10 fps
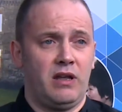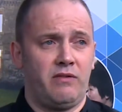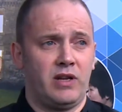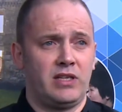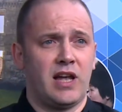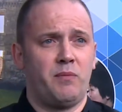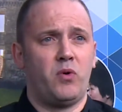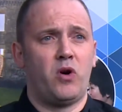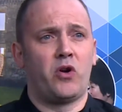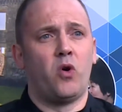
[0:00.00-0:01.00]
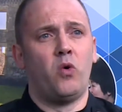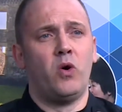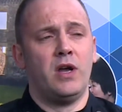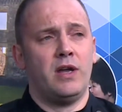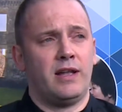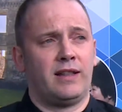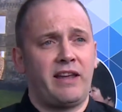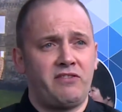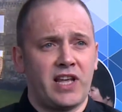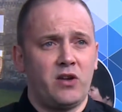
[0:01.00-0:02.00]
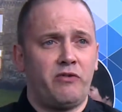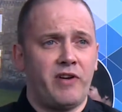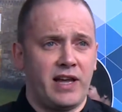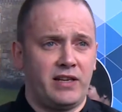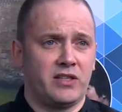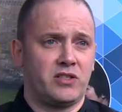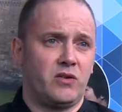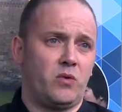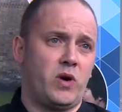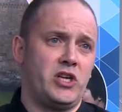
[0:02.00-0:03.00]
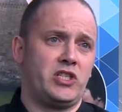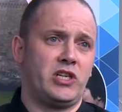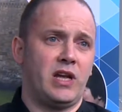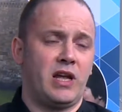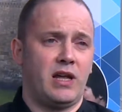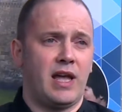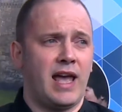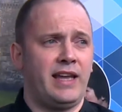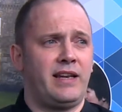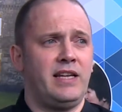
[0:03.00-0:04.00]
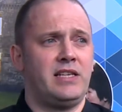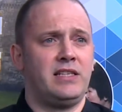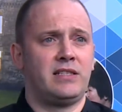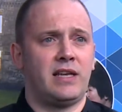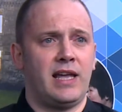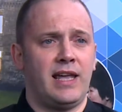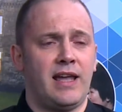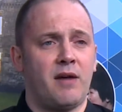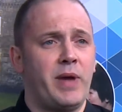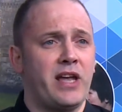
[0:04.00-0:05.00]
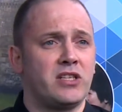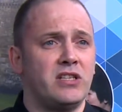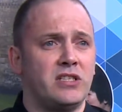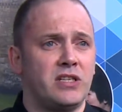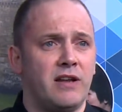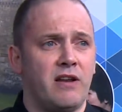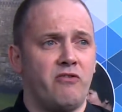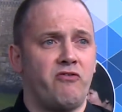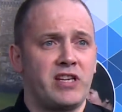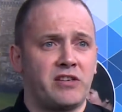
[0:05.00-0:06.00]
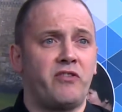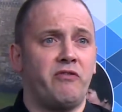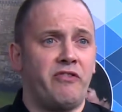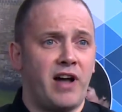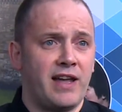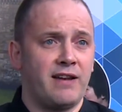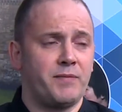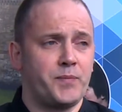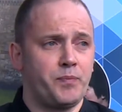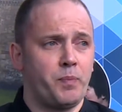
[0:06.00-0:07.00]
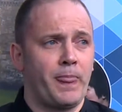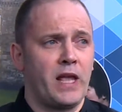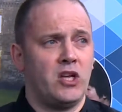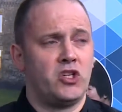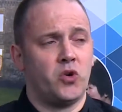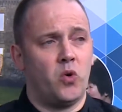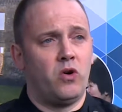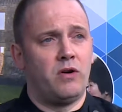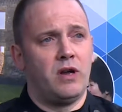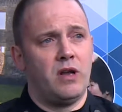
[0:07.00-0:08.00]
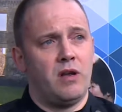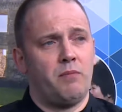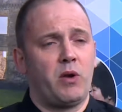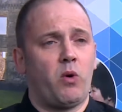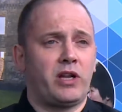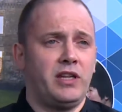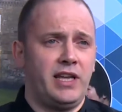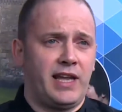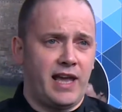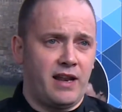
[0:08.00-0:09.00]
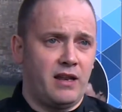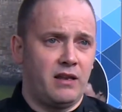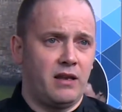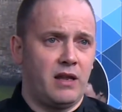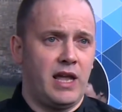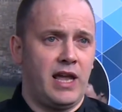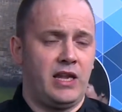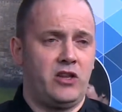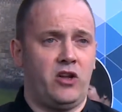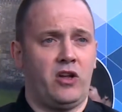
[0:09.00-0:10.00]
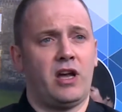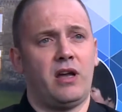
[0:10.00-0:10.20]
for example, are all lifestyle factors which increases a person's risk from fire. So, by working together to